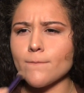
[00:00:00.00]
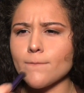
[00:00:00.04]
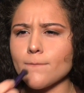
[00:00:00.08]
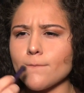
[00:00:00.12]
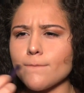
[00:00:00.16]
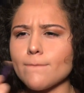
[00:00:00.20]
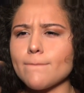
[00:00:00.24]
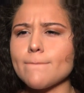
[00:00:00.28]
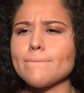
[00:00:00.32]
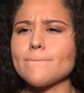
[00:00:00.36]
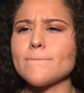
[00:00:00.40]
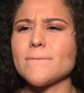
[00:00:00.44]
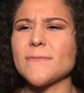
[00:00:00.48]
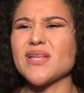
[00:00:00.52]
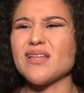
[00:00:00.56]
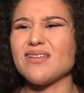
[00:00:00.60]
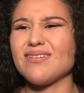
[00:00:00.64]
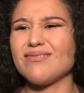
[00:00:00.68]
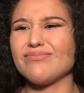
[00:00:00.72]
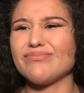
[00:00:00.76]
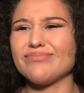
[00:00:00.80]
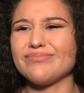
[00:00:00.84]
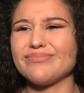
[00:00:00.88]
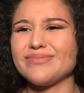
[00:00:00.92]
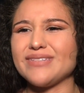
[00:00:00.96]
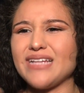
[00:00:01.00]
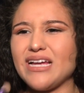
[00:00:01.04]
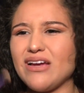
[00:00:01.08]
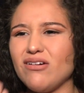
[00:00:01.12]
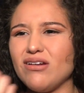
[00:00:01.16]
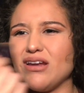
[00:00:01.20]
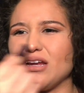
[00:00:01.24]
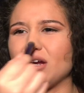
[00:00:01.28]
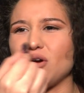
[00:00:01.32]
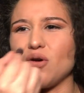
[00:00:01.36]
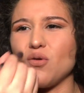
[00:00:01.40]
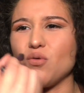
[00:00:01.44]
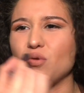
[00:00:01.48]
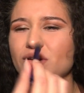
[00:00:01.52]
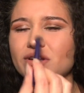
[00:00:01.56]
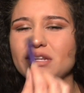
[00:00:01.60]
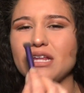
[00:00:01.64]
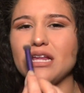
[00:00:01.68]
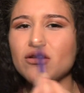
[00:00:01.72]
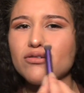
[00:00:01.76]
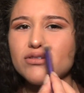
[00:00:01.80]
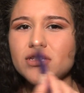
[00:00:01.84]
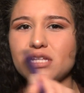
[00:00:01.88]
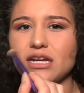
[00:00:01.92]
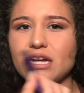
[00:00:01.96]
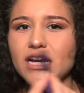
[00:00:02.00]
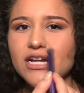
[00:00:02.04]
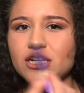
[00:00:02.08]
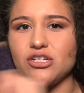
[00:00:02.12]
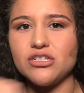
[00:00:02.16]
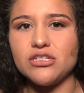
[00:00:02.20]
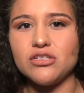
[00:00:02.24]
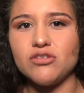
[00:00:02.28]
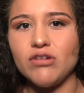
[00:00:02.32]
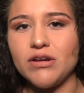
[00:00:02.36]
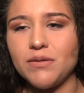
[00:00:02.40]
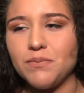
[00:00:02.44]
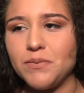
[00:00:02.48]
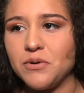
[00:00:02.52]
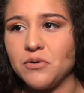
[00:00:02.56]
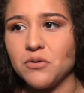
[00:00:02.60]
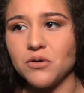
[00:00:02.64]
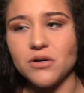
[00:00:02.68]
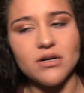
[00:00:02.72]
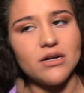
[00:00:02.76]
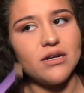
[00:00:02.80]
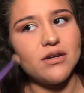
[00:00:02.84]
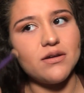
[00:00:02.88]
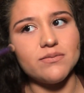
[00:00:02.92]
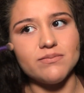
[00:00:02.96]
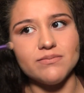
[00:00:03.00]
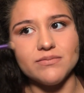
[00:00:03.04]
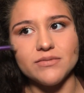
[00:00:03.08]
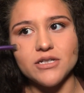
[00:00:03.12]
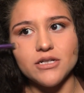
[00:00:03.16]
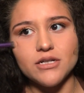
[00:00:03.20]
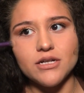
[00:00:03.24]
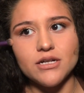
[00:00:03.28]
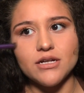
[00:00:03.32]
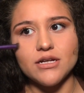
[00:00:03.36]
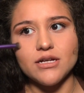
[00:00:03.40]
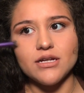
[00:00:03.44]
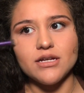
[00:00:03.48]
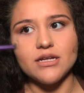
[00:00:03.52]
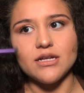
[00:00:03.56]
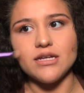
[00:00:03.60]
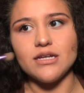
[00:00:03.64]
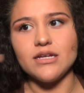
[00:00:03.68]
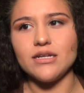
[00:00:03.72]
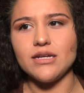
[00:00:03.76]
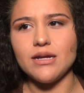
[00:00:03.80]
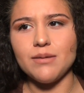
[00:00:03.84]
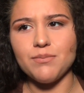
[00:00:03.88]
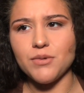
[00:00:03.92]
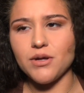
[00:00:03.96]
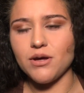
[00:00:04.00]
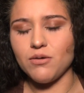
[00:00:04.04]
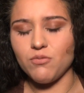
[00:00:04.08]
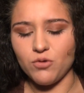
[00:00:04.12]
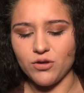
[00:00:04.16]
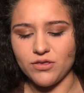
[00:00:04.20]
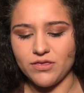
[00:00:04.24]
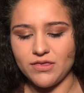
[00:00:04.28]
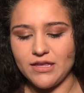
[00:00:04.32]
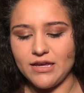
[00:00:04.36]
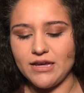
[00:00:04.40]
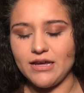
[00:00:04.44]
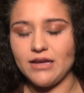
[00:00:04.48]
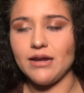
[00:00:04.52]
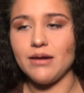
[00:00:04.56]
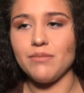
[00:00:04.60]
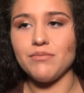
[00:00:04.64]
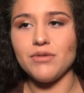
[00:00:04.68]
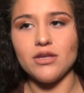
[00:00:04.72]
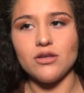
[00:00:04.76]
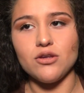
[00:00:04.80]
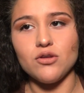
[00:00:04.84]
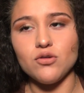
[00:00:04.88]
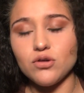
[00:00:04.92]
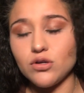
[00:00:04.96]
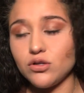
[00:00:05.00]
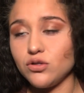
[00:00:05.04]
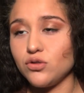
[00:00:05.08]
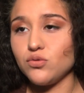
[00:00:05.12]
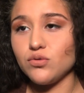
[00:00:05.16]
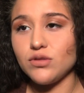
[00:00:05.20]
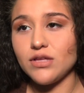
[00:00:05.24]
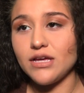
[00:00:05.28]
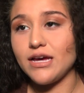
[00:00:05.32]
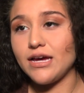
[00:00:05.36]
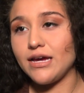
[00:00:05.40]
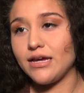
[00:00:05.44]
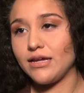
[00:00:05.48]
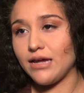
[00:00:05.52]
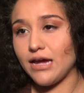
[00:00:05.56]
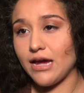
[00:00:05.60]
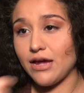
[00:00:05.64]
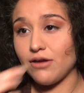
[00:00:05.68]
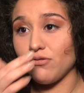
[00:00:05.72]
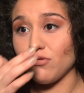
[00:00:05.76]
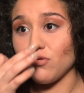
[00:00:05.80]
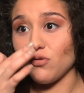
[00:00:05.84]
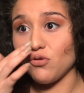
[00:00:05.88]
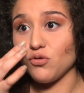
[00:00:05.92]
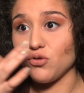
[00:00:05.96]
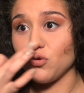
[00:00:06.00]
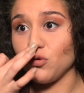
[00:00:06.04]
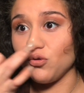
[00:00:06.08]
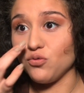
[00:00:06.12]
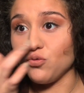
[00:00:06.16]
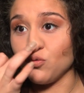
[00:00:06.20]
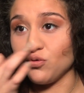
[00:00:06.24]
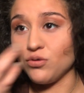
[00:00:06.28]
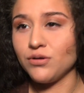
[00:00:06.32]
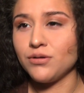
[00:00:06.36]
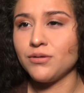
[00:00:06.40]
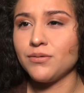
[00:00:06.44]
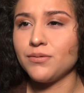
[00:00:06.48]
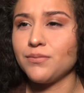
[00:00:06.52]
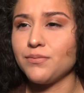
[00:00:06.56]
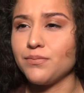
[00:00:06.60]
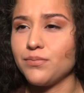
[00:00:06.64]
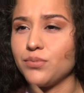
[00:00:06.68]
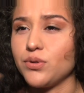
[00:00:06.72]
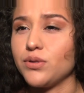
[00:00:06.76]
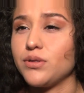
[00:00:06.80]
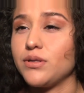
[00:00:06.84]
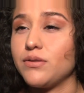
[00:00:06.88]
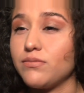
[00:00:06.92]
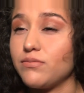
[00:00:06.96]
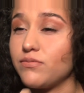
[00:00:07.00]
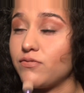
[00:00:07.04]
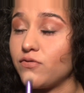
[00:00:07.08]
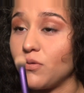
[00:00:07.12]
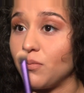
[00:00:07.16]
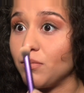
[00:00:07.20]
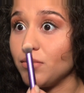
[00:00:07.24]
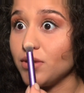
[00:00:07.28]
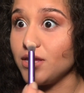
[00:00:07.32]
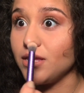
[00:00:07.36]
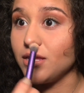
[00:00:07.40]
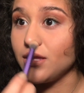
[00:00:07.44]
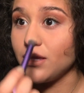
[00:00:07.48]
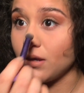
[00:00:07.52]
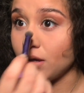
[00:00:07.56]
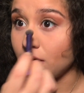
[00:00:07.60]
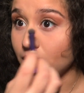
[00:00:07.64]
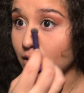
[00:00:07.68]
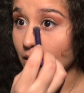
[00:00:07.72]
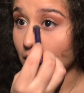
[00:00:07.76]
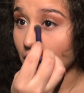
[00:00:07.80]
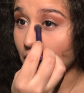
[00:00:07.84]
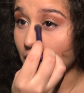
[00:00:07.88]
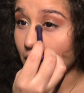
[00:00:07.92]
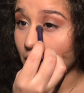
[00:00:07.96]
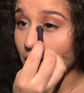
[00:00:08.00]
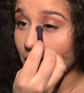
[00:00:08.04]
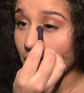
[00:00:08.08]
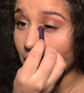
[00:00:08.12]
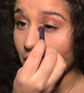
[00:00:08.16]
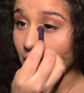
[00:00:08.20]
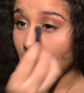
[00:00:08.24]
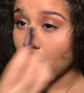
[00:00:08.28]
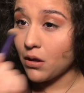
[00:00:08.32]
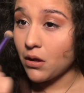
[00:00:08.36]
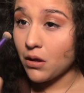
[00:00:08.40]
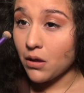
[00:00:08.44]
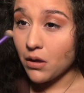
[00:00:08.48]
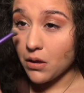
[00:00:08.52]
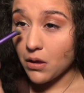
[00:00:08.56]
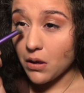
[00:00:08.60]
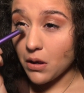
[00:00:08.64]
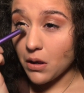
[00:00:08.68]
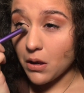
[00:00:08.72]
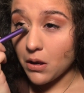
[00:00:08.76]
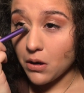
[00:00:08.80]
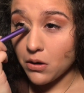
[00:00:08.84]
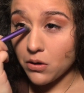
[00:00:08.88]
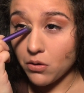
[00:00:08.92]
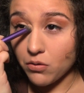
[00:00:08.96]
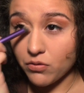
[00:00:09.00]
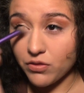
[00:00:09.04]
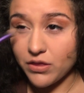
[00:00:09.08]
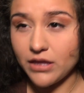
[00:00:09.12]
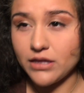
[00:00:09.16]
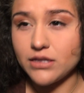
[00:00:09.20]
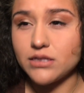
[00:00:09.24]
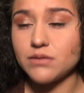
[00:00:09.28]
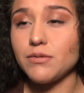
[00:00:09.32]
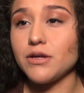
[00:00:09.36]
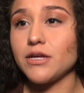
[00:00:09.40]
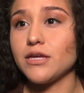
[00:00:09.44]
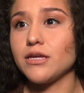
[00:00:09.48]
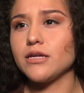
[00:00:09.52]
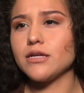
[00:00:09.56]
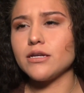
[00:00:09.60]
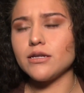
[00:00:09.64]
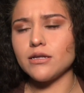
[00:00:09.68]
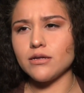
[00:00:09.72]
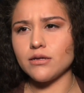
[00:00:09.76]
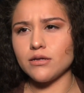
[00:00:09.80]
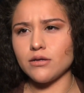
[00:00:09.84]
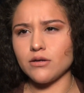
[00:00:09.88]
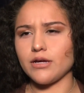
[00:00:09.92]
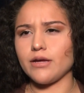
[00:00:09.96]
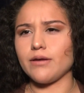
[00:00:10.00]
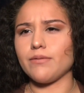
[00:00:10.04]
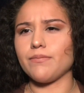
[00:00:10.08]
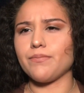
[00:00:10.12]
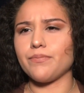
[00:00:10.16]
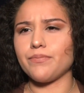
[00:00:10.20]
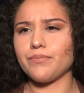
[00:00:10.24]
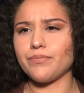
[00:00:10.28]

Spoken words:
I don't like going. That looks like I just drank milk. And I'm not with that. I mean, you could do that. I don't know you, but for me, no thanks, my kid. Okay.